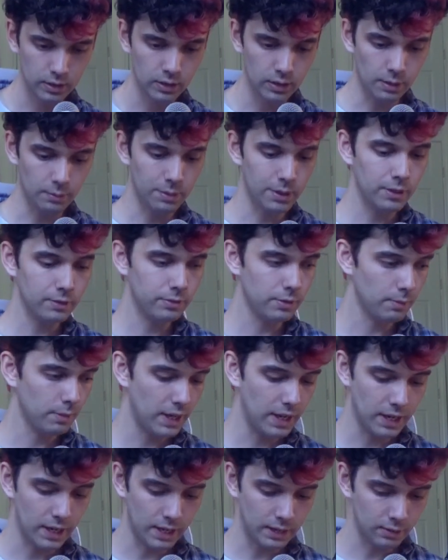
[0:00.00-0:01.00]
Apart from
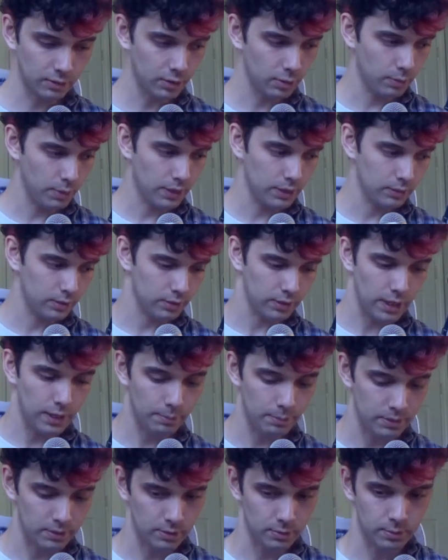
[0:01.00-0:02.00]
that, I don't know what else has
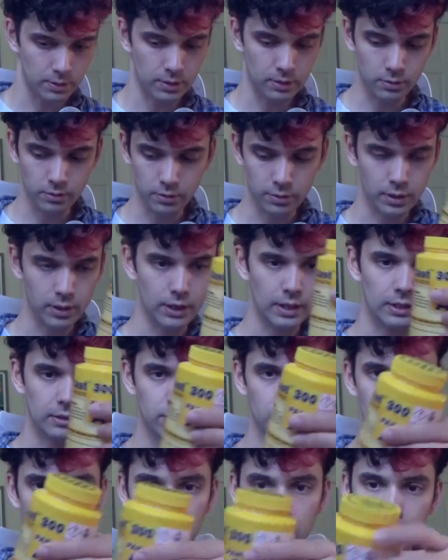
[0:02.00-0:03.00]
happened to me over the
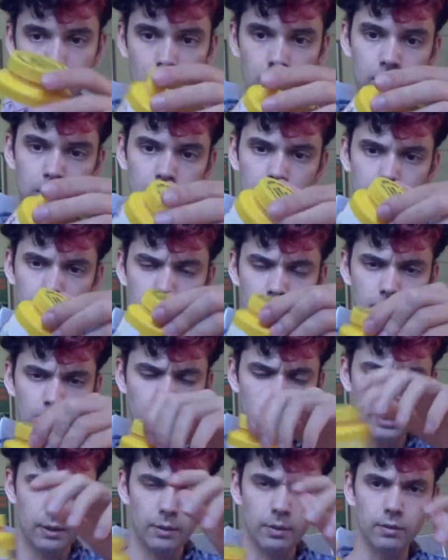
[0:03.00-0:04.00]
last
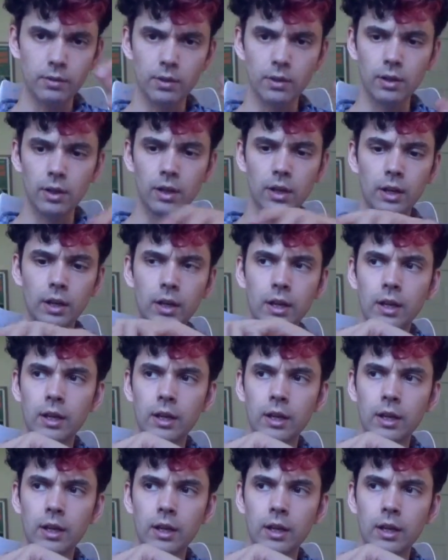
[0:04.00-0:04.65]
however long.